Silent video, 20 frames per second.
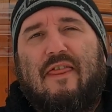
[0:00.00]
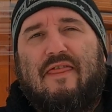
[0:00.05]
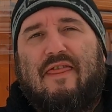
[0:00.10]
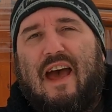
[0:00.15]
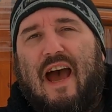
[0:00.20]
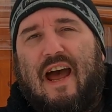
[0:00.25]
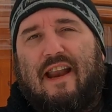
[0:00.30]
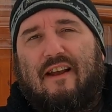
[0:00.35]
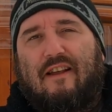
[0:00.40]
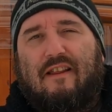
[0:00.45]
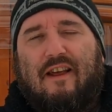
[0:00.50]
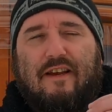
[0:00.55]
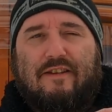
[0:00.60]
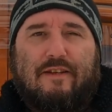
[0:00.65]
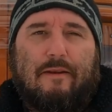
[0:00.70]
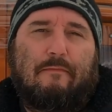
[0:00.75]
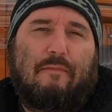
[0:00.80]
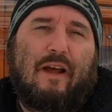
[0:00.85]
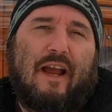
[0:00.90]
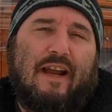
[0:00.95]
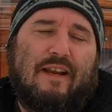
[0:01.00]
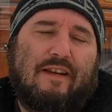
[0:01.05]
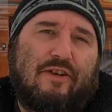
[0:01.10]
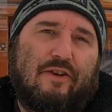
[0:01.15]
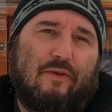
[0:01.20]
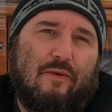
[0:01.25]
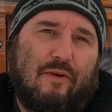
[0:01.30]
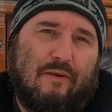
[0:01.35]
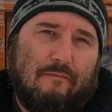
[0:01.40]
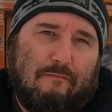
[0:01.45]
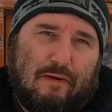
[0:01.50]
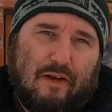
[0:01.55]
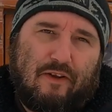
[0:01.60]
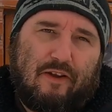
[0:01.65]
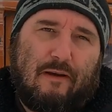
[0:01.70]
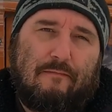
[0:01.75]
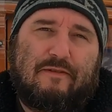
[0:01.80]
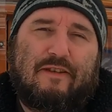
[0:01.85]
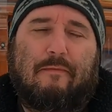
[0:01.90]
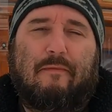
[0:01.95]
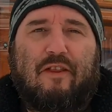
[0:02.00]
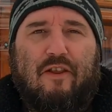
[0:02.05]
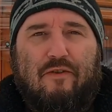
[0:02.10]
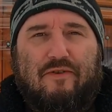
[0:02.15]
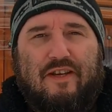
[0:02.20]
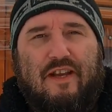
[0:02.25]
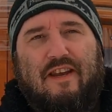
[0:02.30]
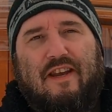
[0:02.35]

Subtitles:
That allows the plant to build up some of those